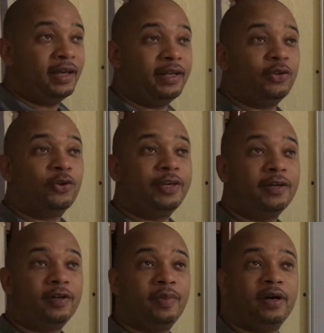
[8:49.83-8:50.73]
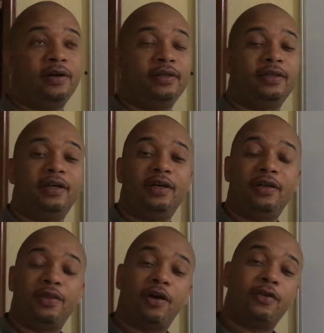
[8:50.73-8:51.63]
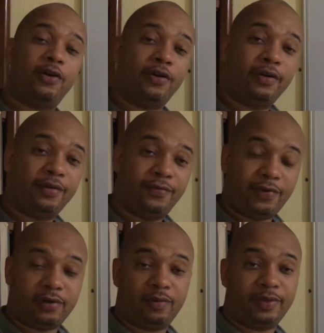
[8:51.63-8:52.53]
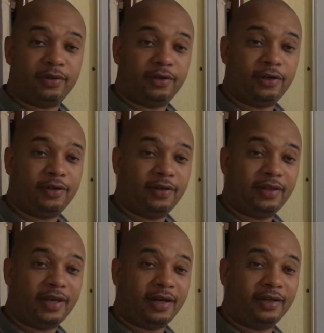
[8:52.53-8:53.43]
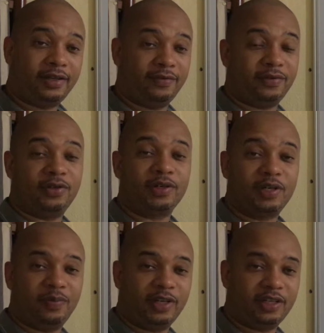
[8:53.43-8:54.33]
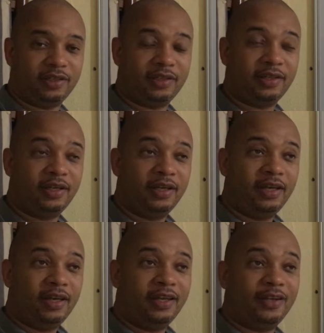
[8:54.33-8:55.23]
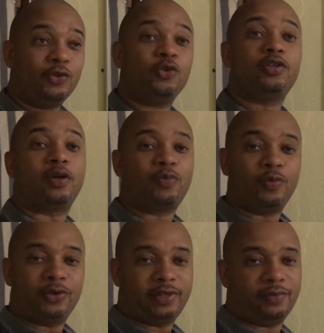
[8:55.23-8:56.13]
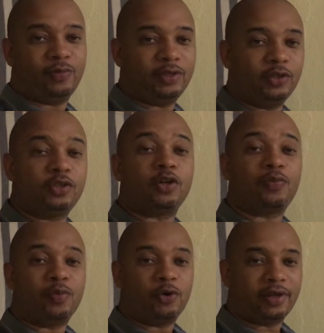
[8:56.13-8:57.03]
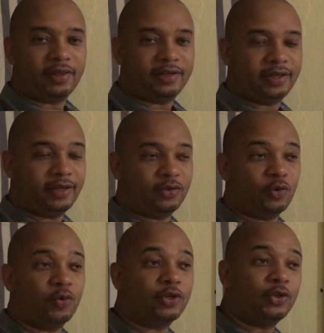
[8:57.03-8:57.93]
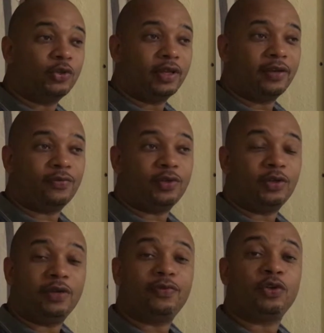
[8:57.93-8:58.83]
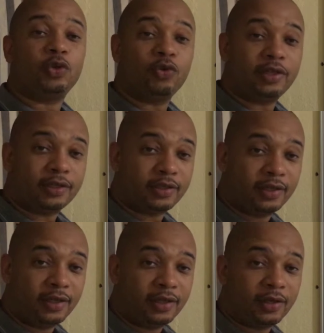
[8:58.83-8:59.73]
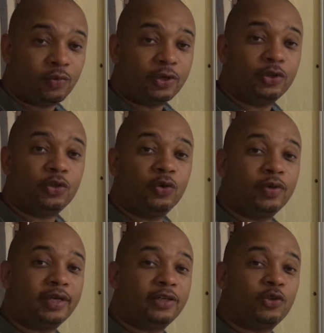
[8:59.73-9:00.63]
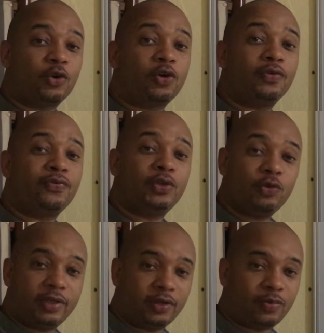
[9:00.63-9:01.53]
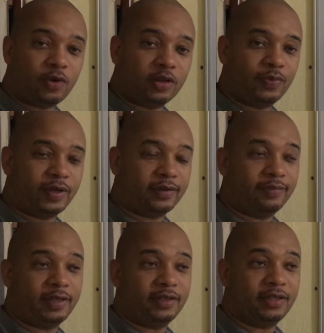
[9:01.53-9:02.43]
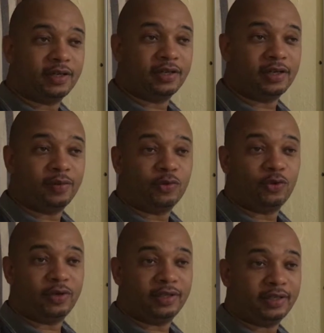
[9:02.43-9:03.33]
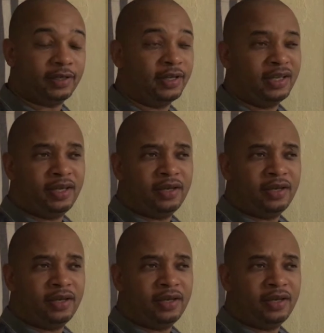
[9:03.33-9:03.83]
And then you hear about another funnel builder that gives good commissions, and then you start promoting this again. So if you do this, then what you're doing is you're confusing your prospect, because they're gonna come to you and say,